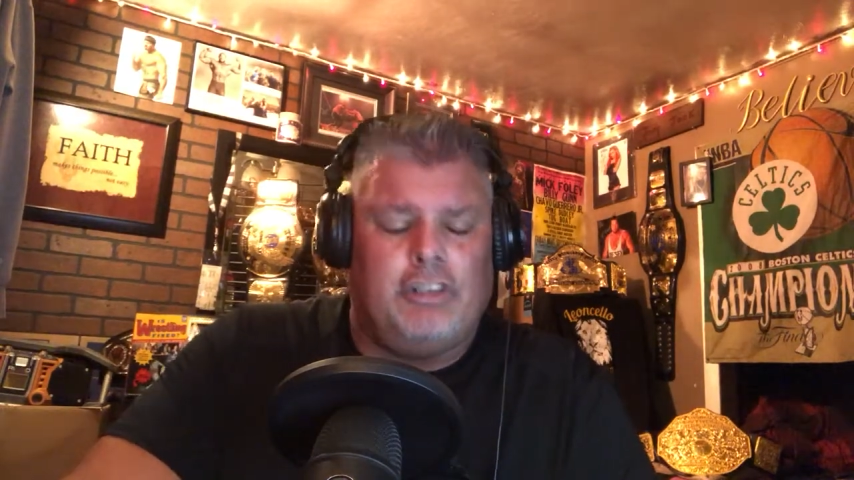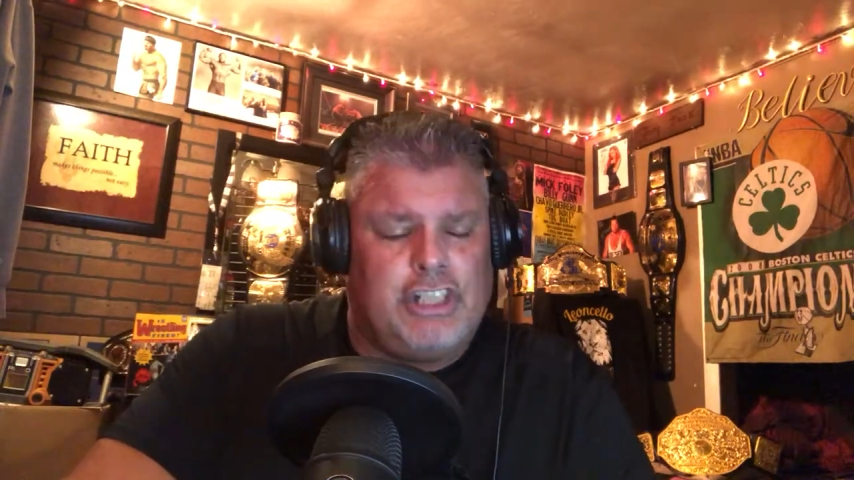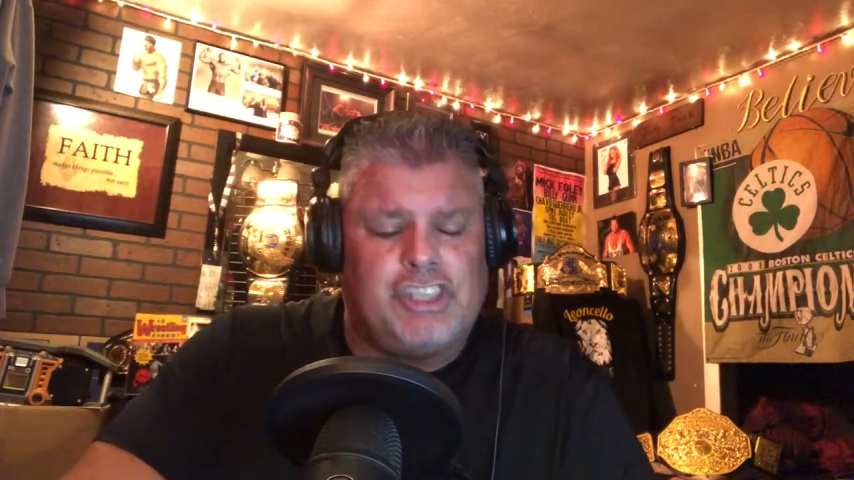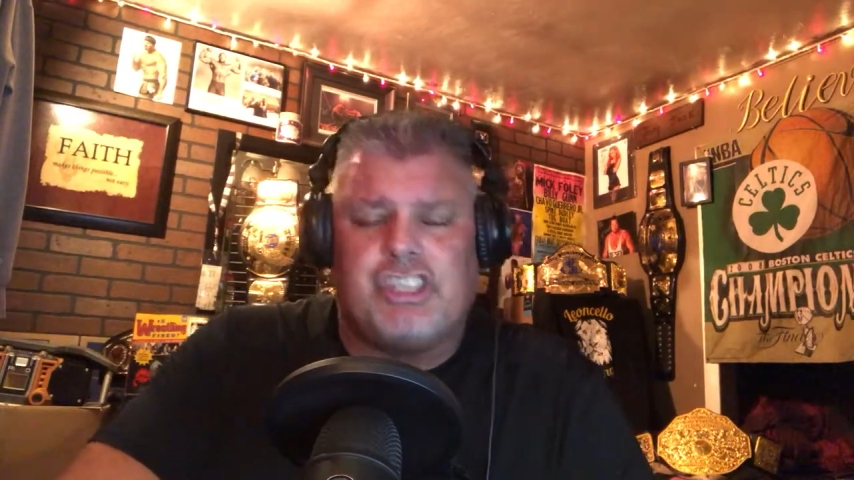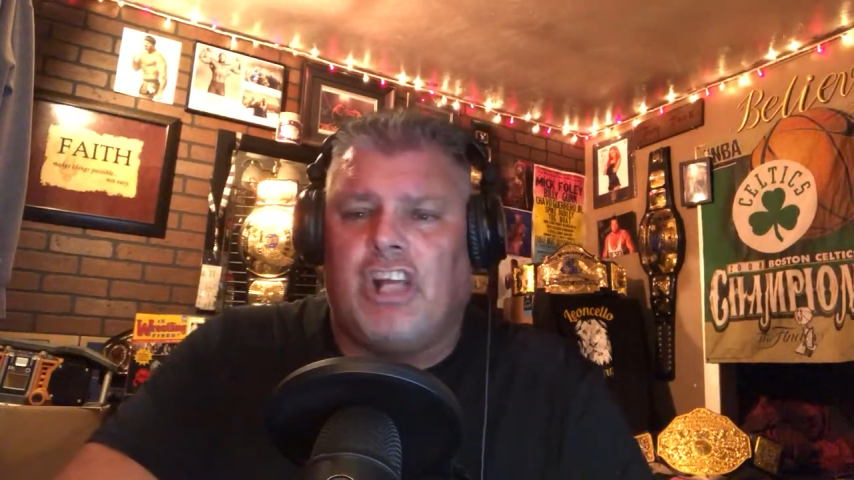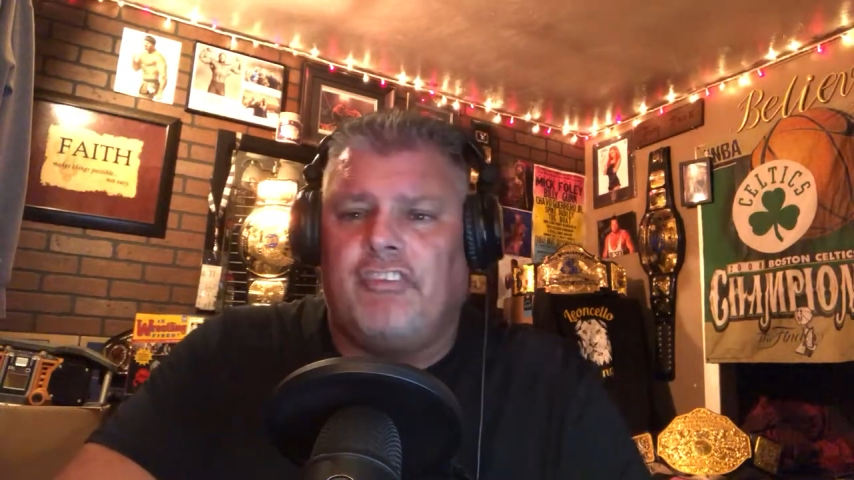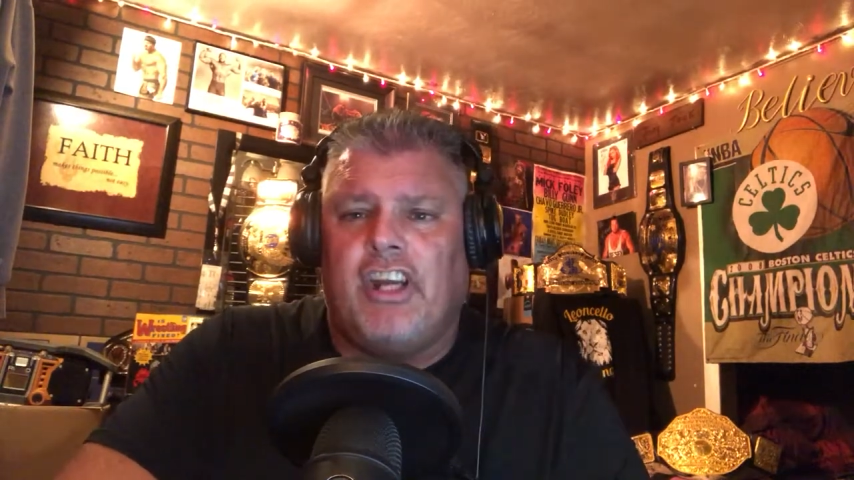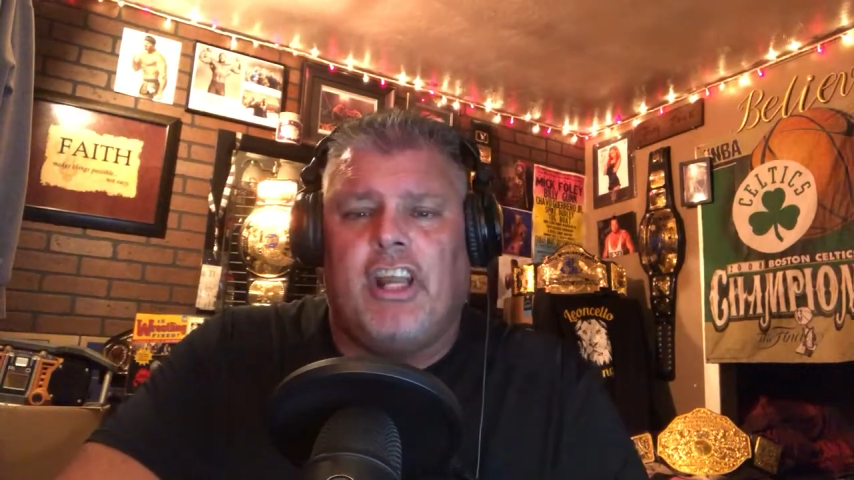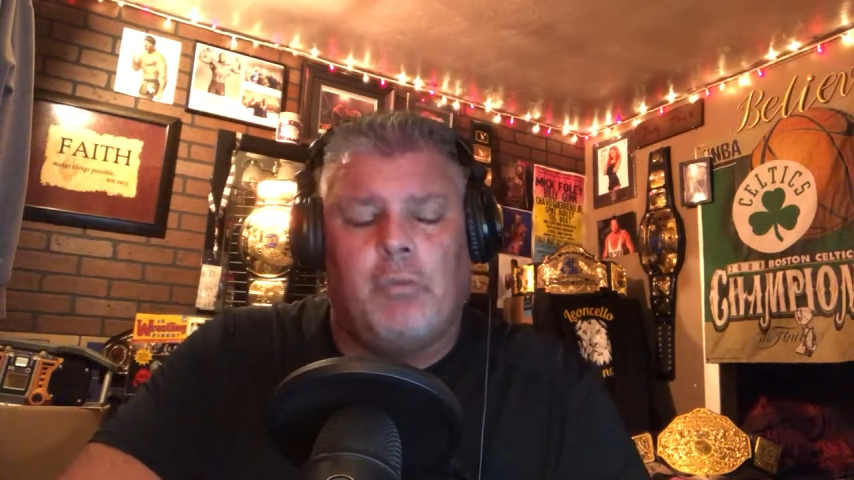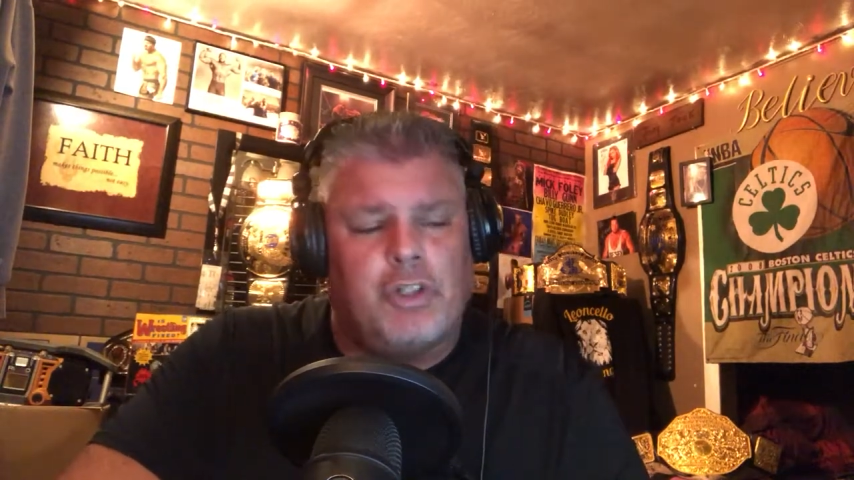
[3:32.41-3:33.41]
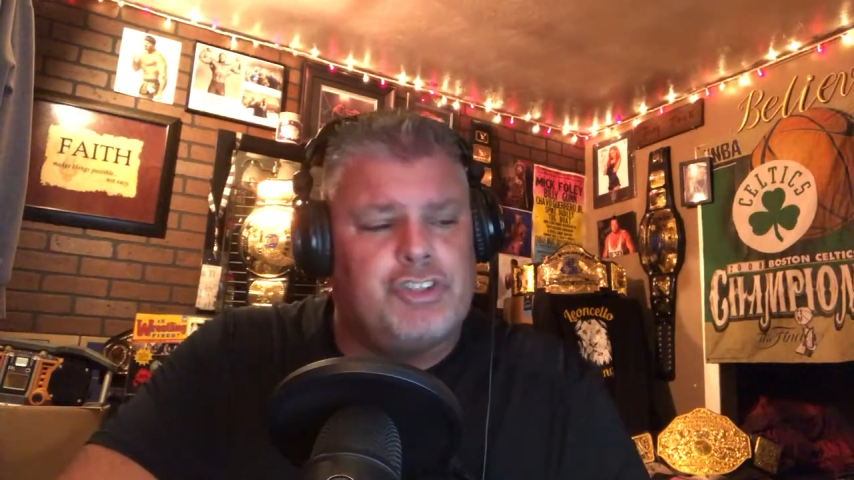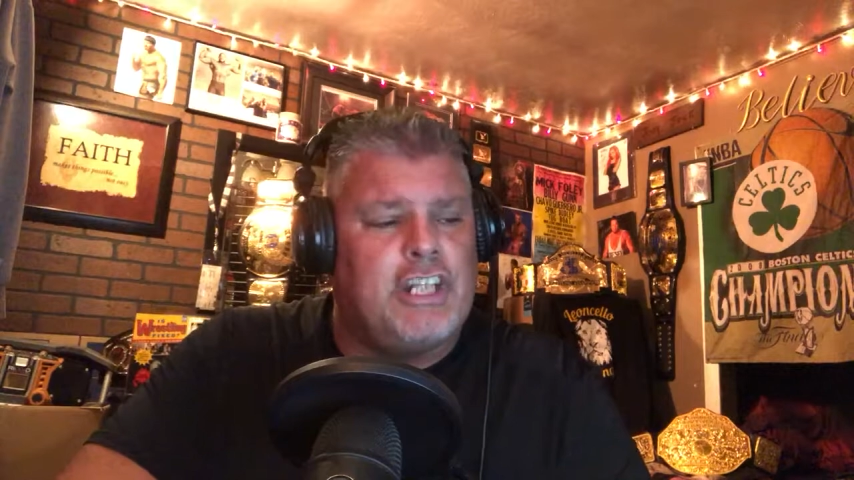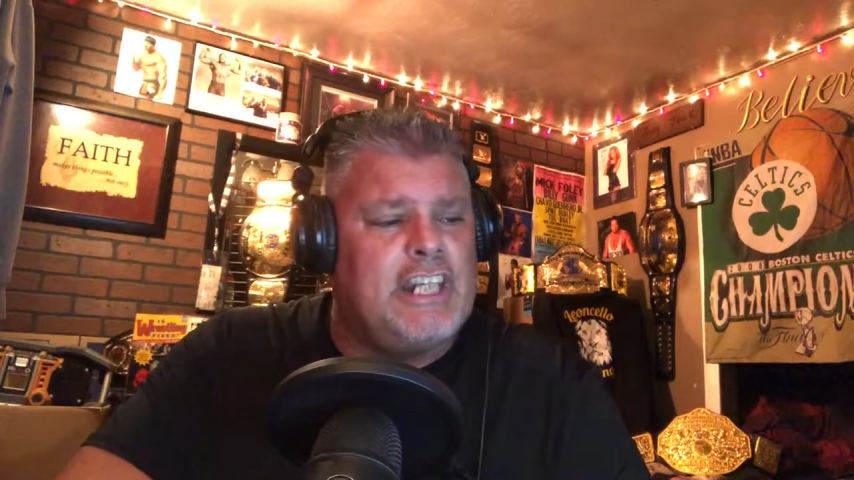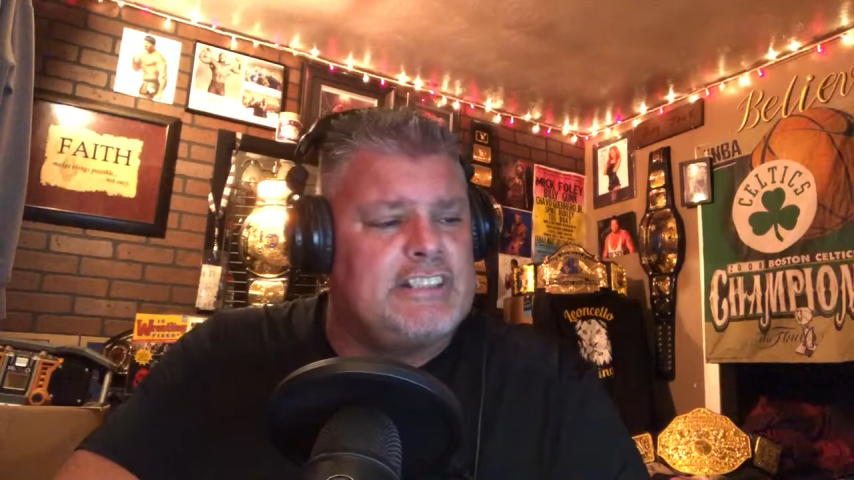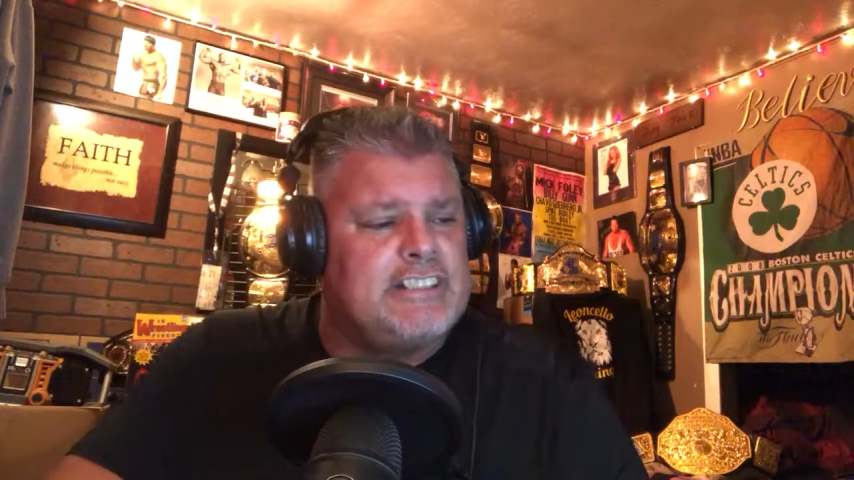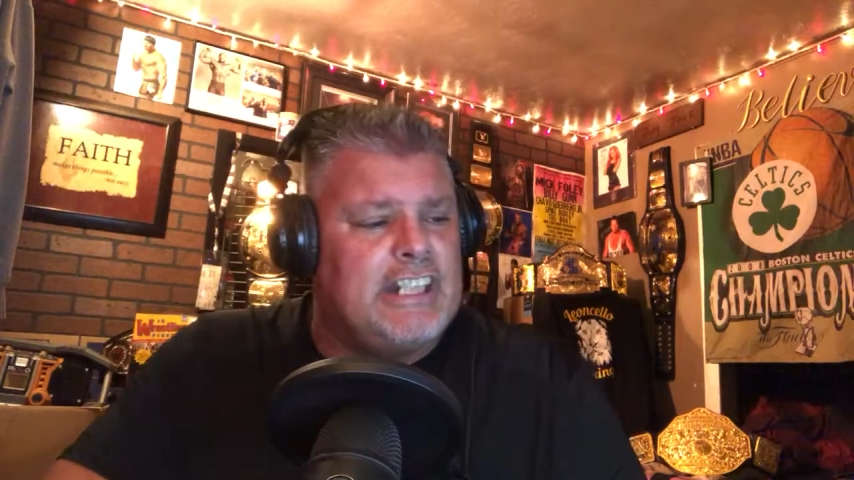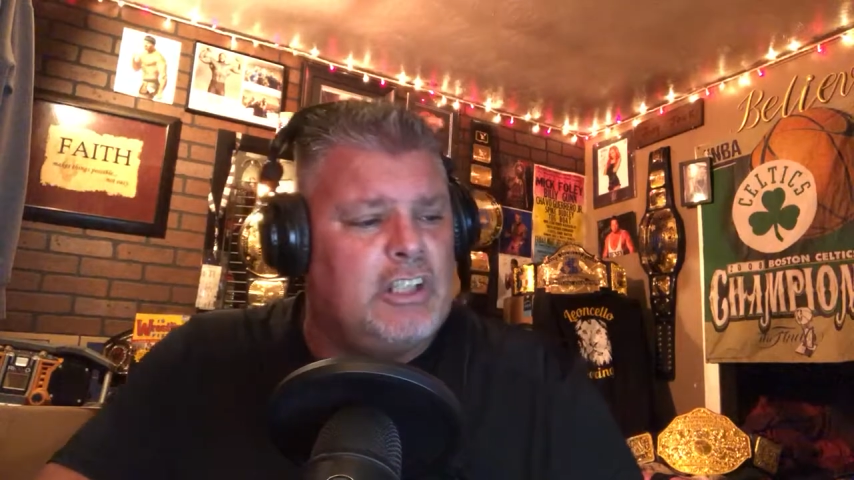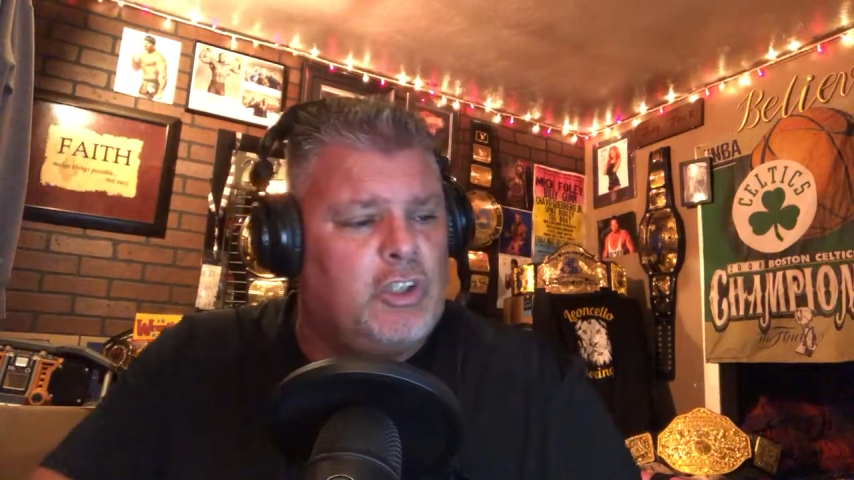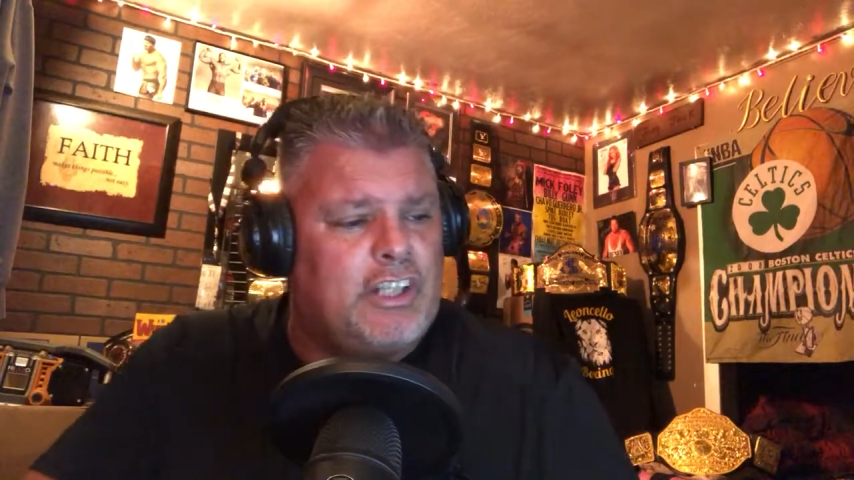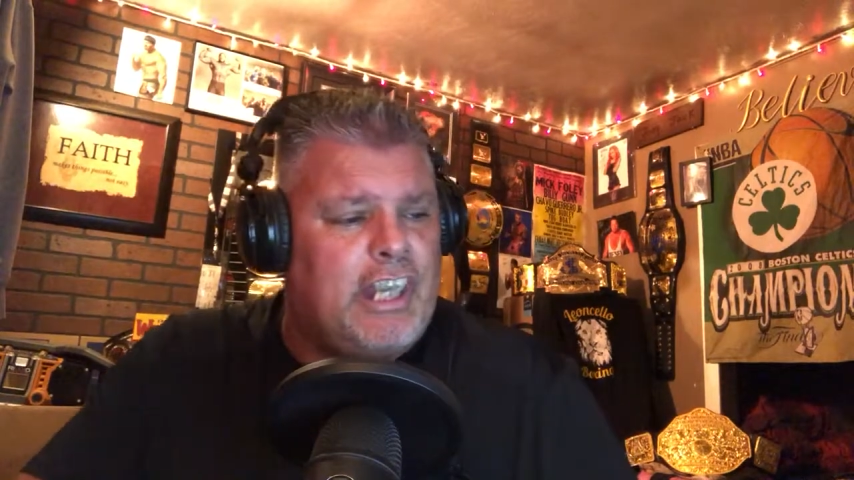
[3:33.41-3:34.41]
gushed out there, and I want you guys to take a
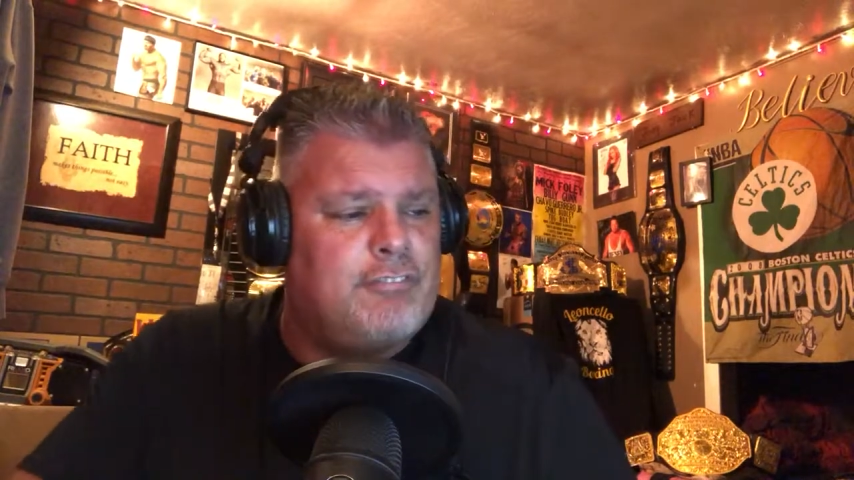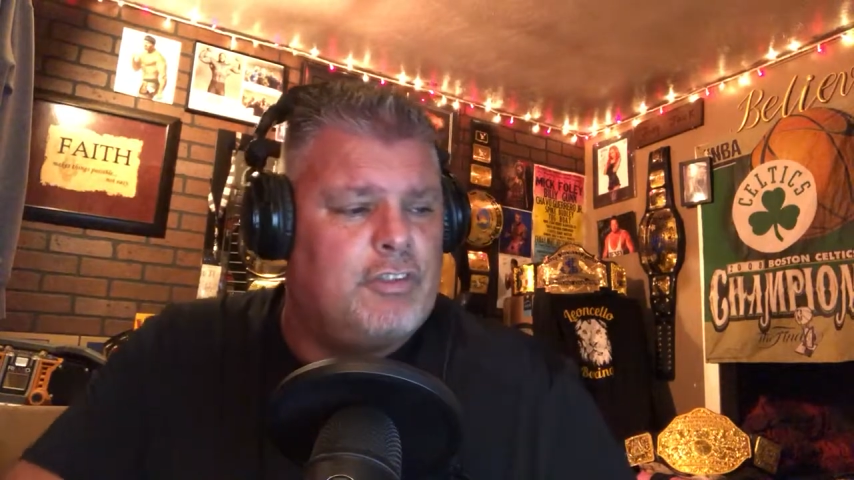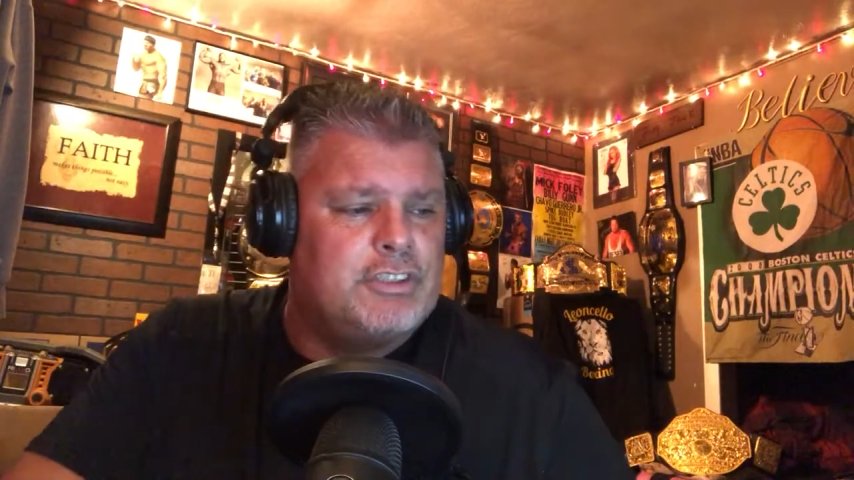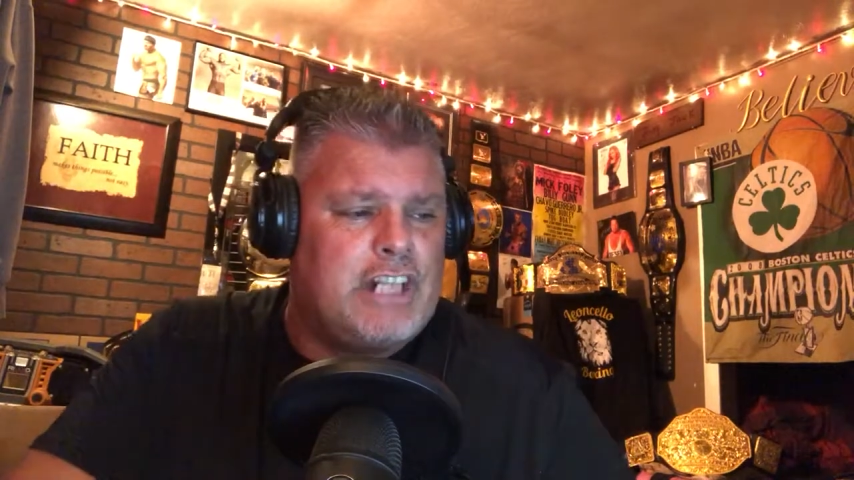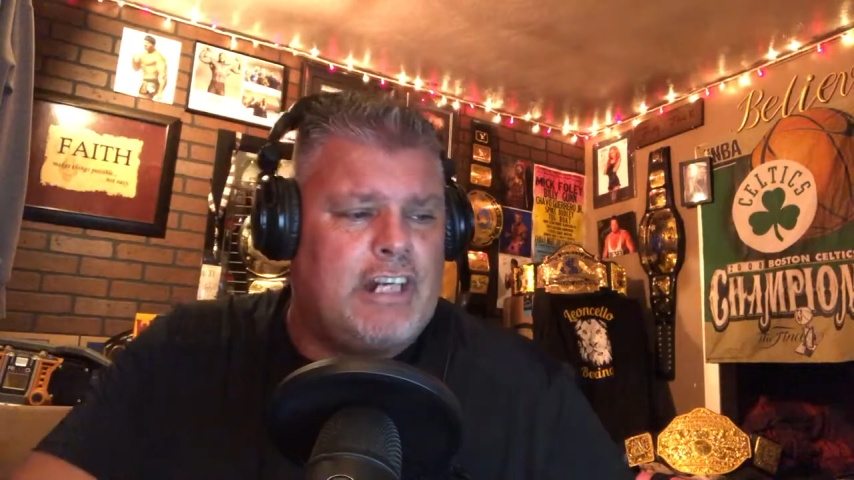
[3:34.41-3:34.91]
look at that, folks.